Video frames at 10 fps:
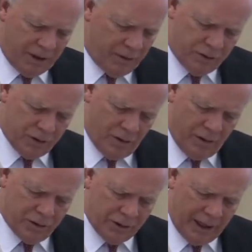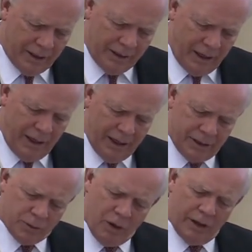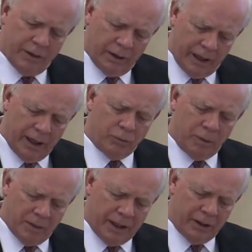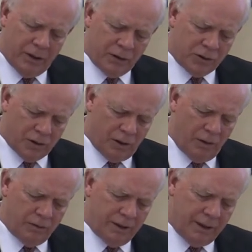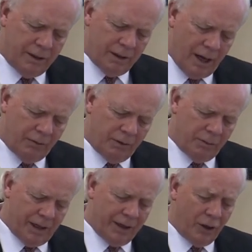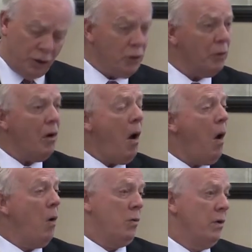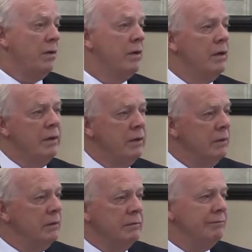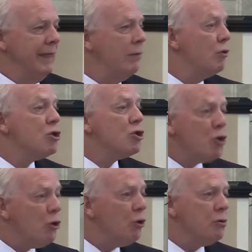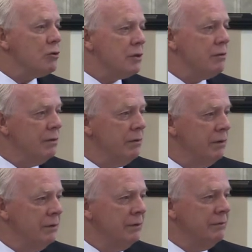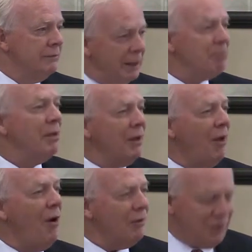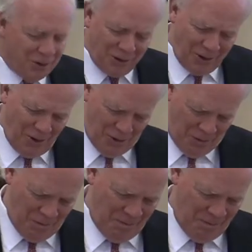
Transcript: Peter charged Ananias, while the land remained unsold, did it not remain your own? It was yours, it belonged to you.